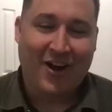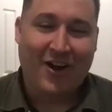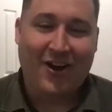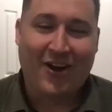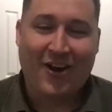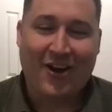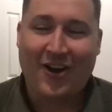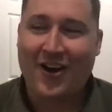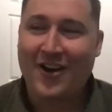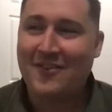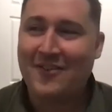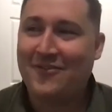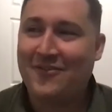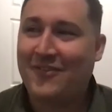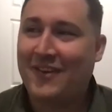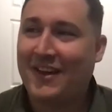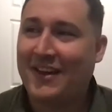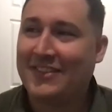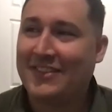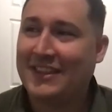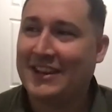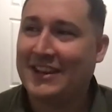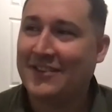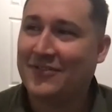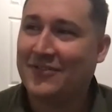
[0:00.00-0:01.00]
I've
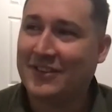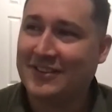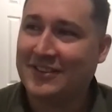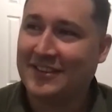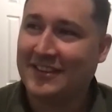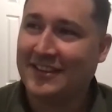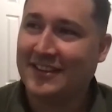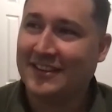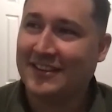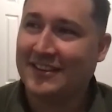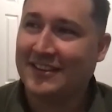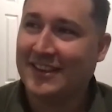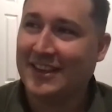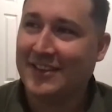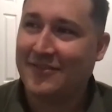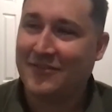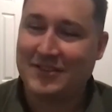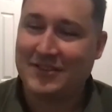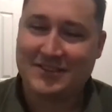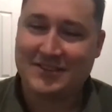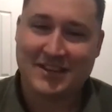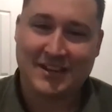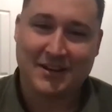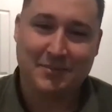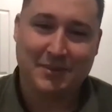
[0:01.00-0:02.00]
found that if it's
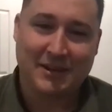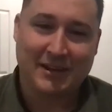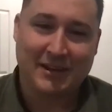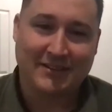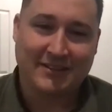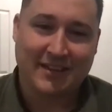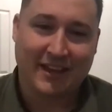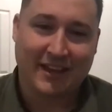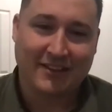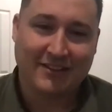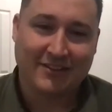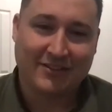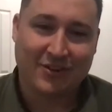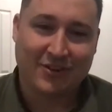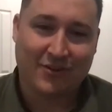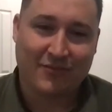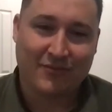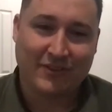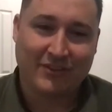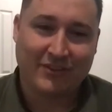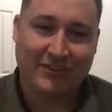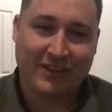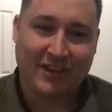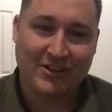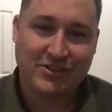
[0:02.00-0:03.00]
going to be a tense
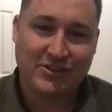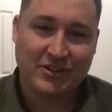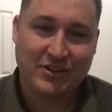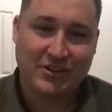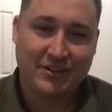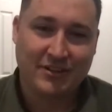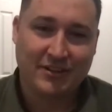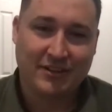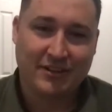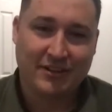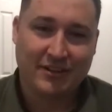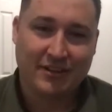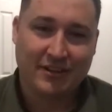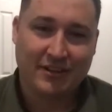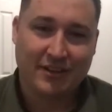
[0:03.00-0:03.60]
conversation,